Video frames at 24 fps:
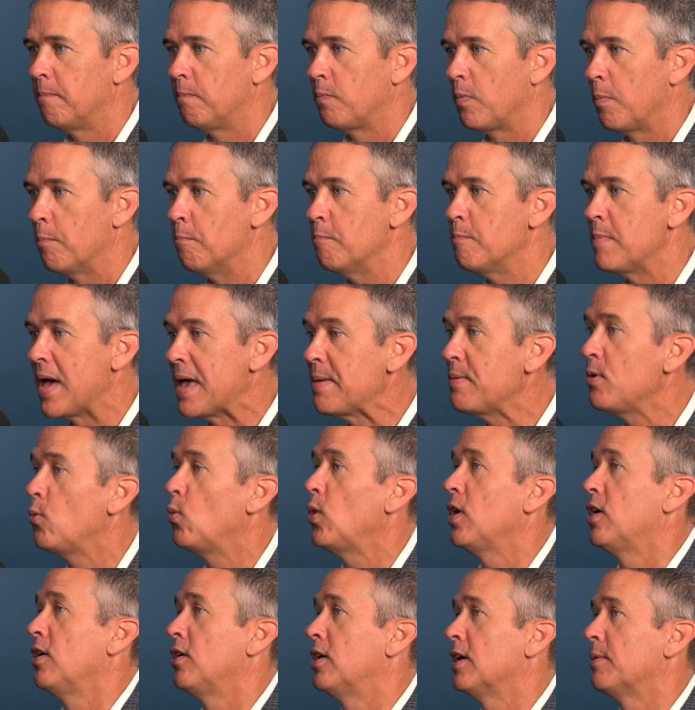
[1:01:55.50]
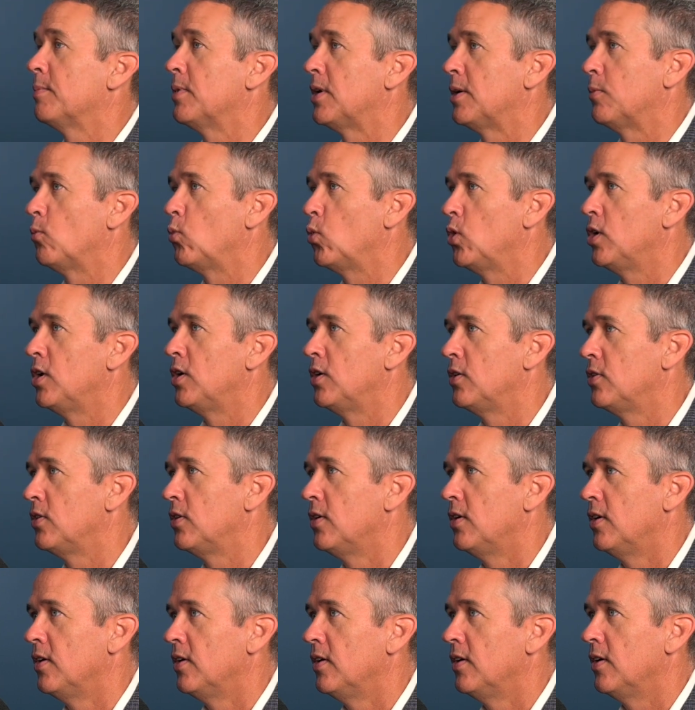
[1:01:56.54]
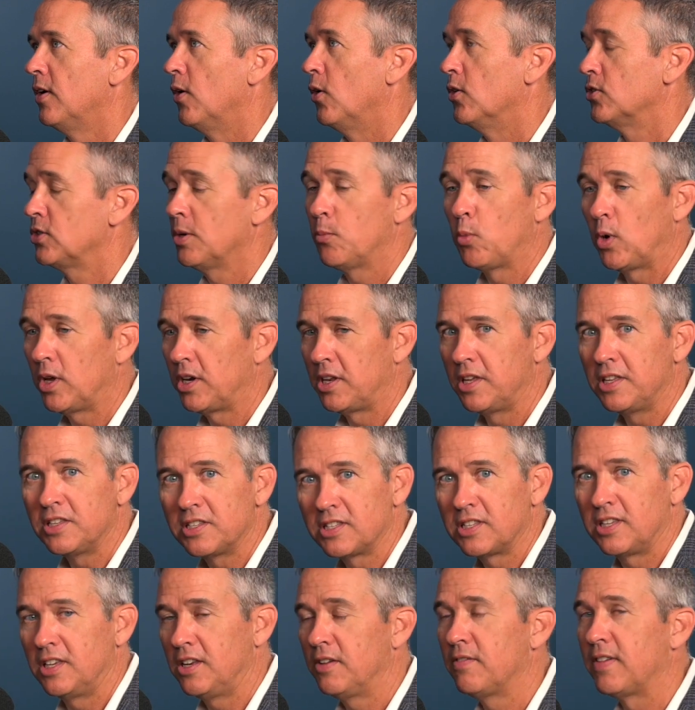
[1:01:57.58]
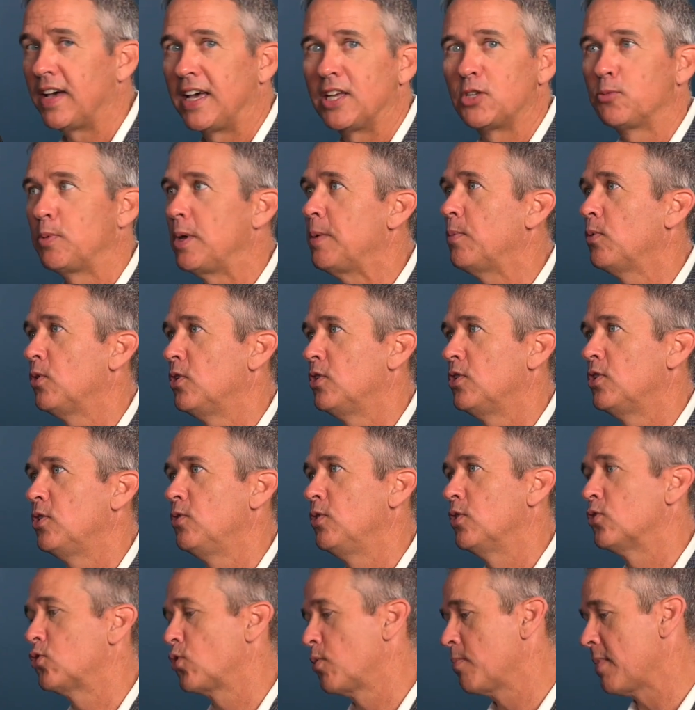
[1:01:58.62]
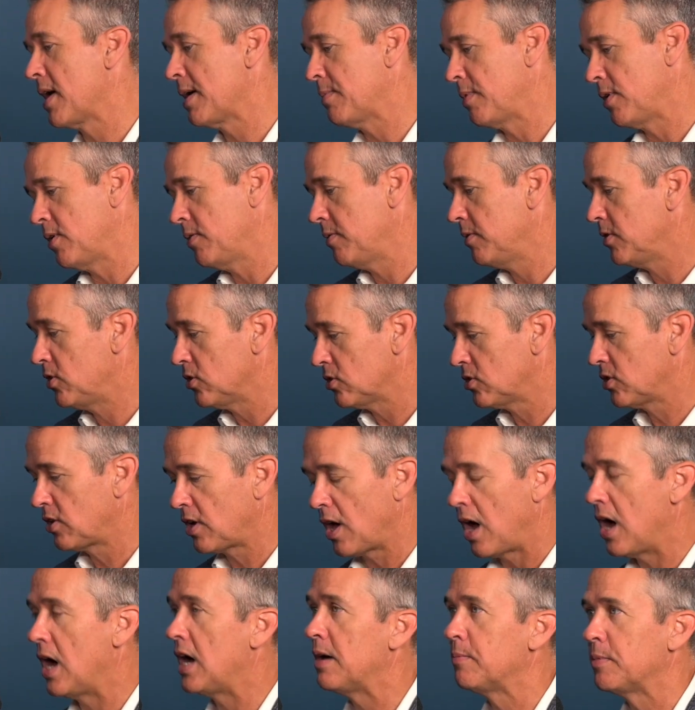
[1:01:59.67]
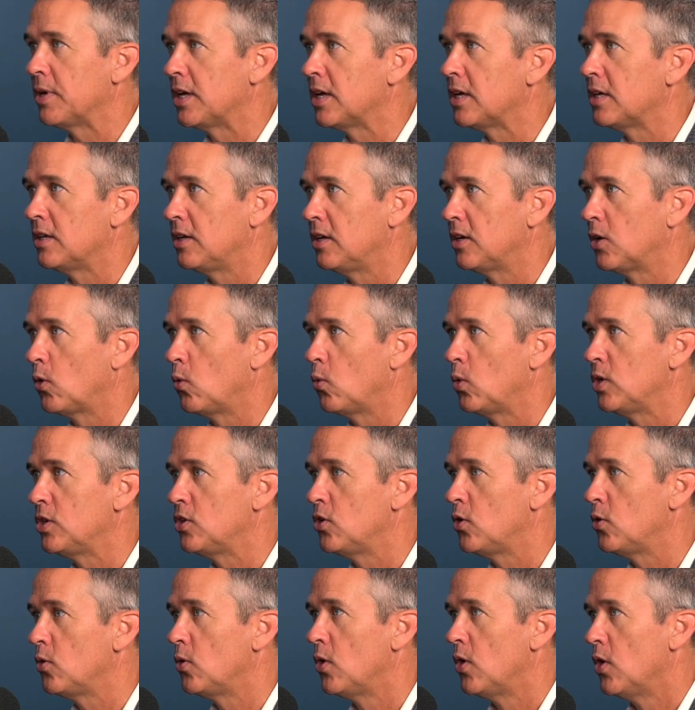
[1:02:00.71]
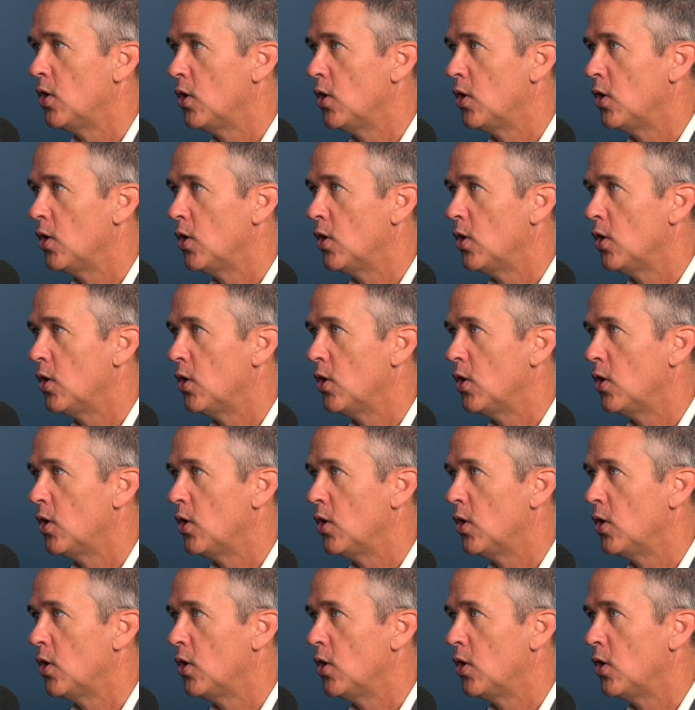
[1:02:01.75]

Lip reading: Maybe we could come up with some way to incentivize people to do this, or maybe just comment, you know, when you